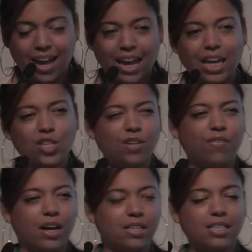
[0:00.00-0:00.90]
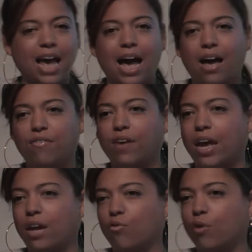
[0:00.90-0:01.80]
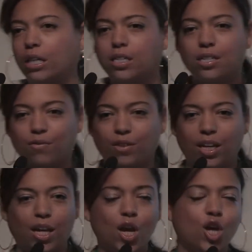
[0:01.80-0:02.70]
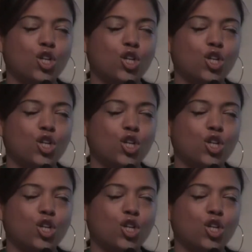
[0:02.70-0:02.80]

Each of us have a relatively